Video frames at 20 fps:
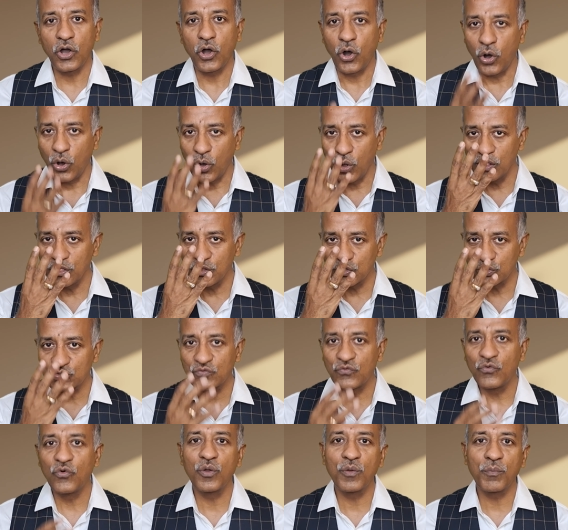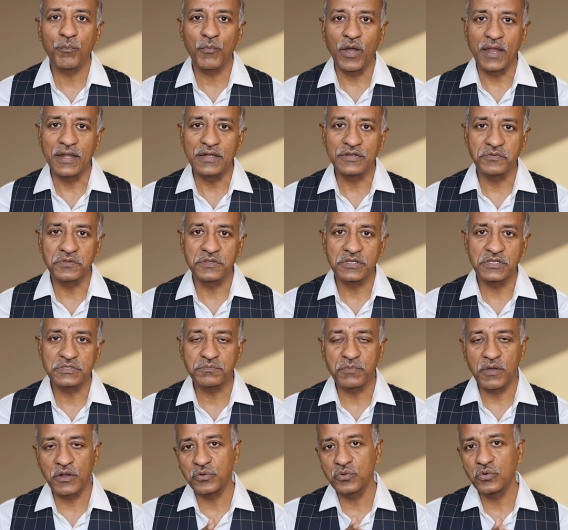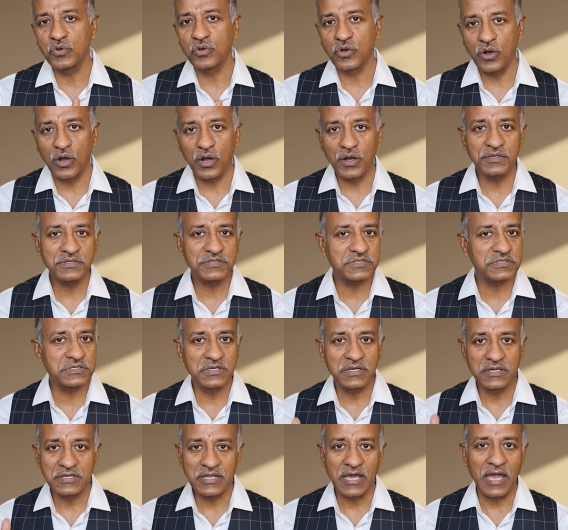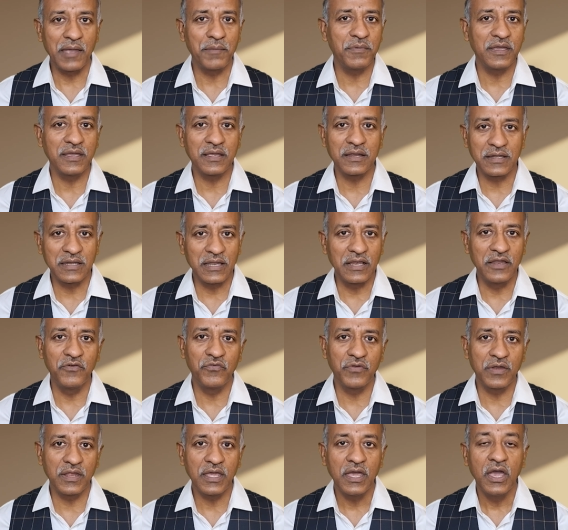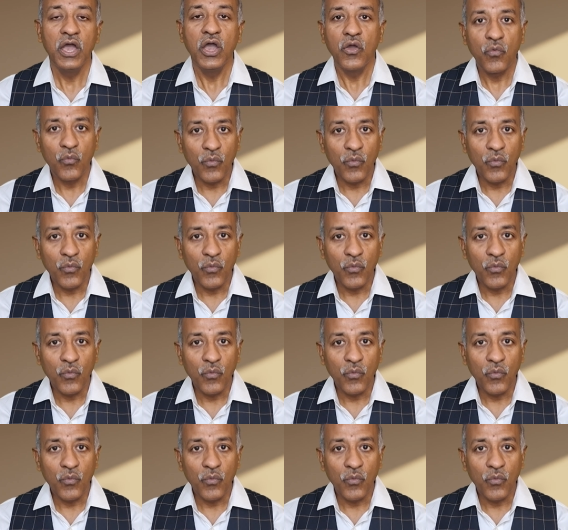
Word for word: all those four points with respect to cost, timing, delivery,